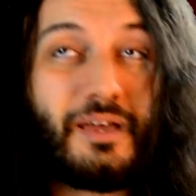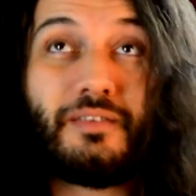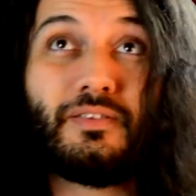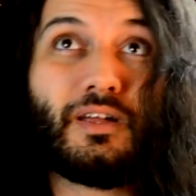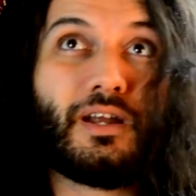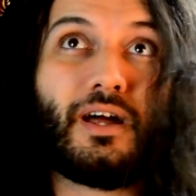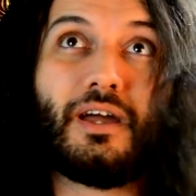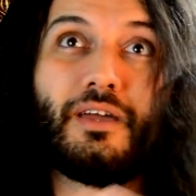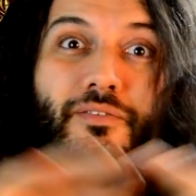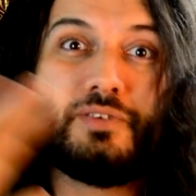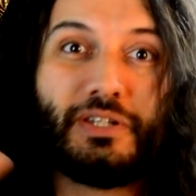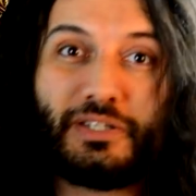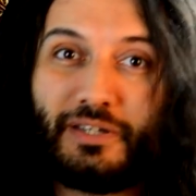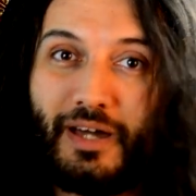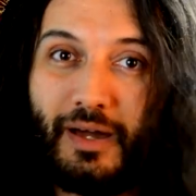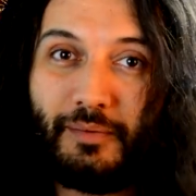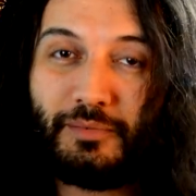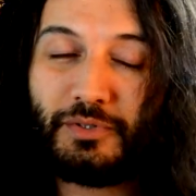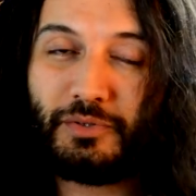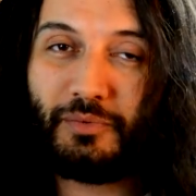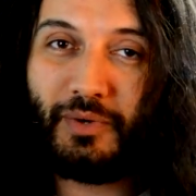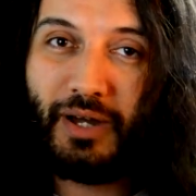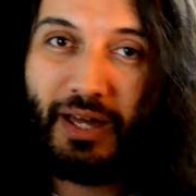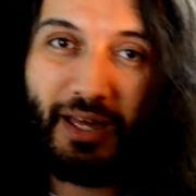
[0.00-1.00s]
There are even
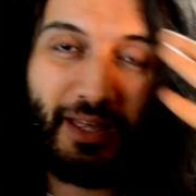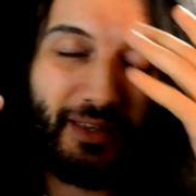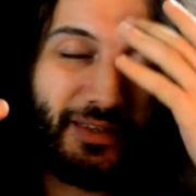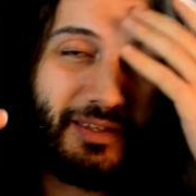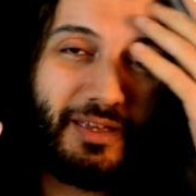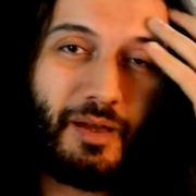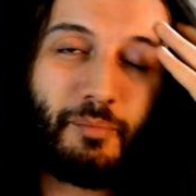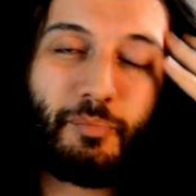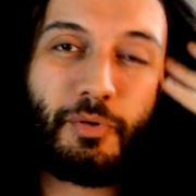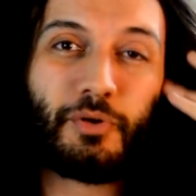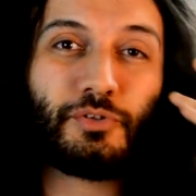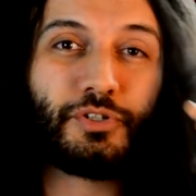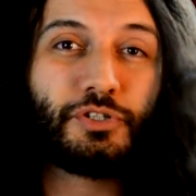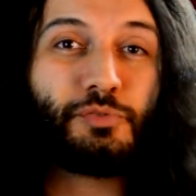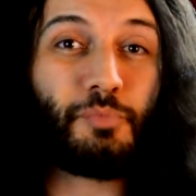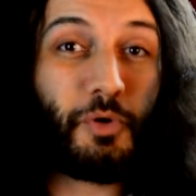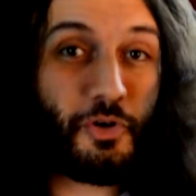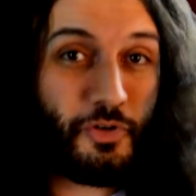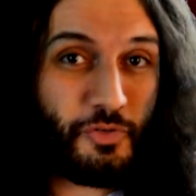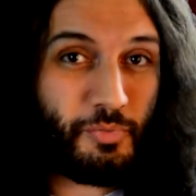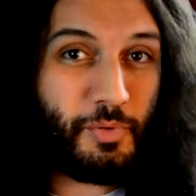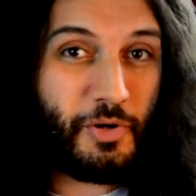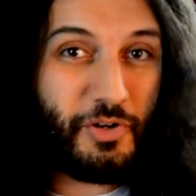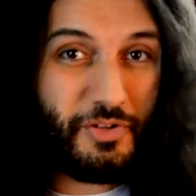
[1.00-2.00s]
times where the approach is
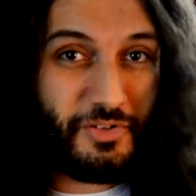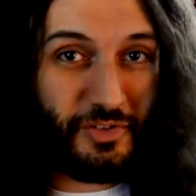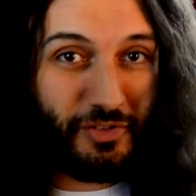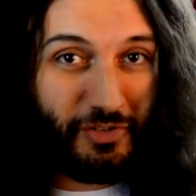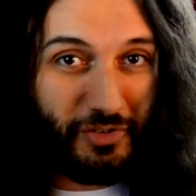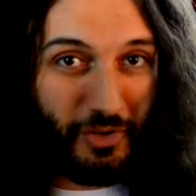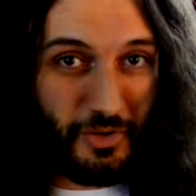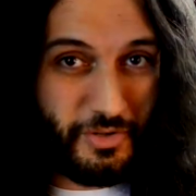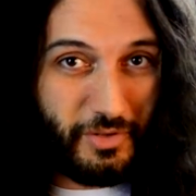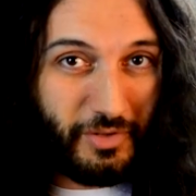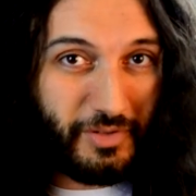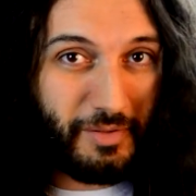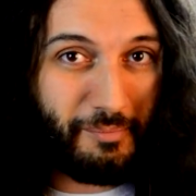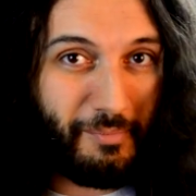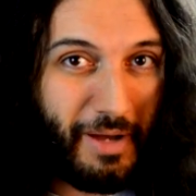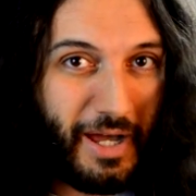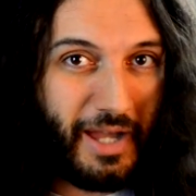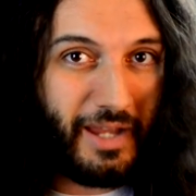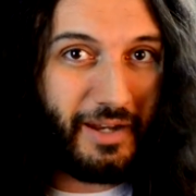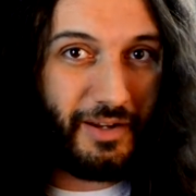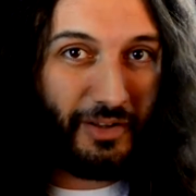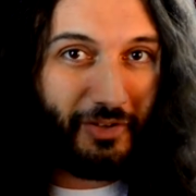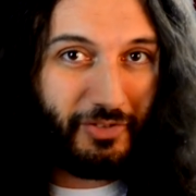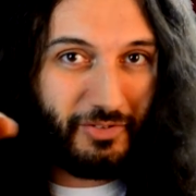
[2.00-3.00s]
more historical than
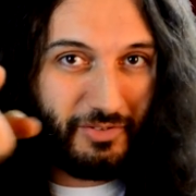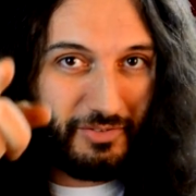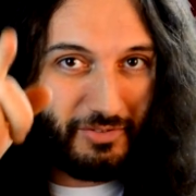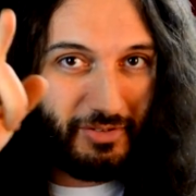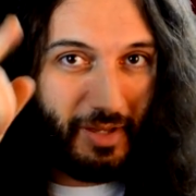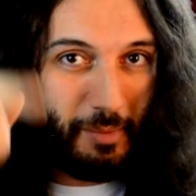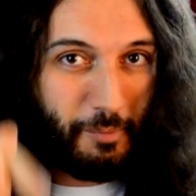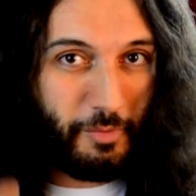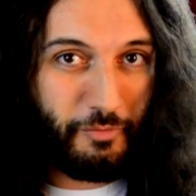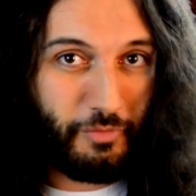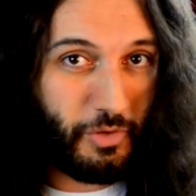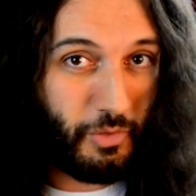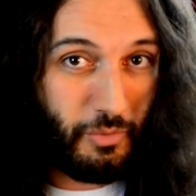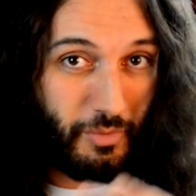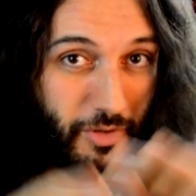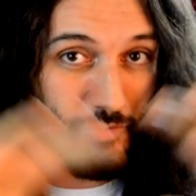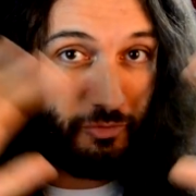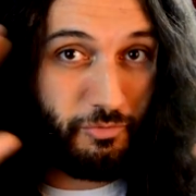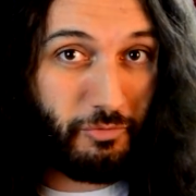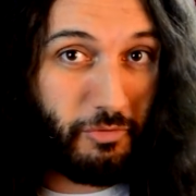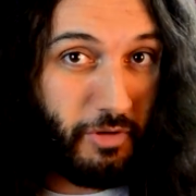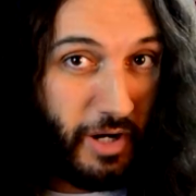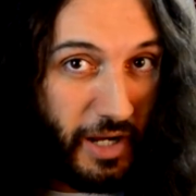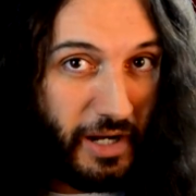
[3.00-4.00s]
mine, because some of you are
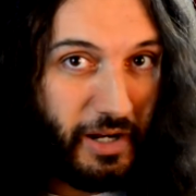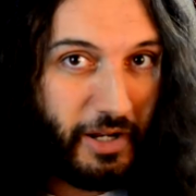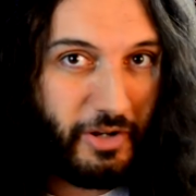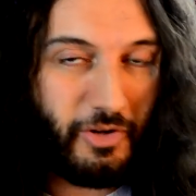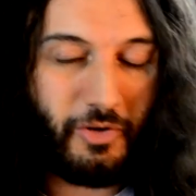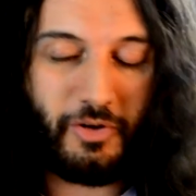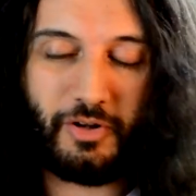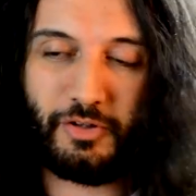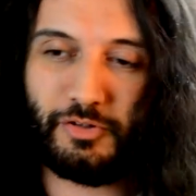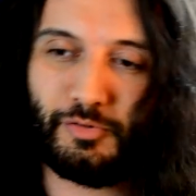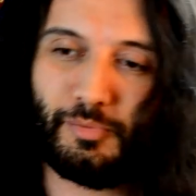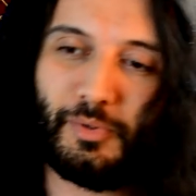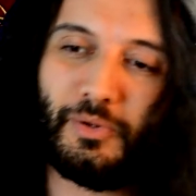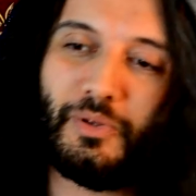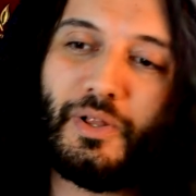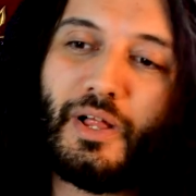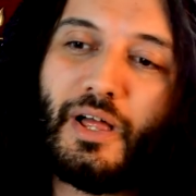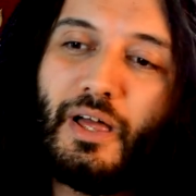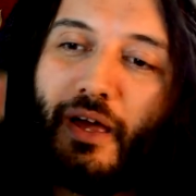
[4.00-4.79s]
really knowledgeable.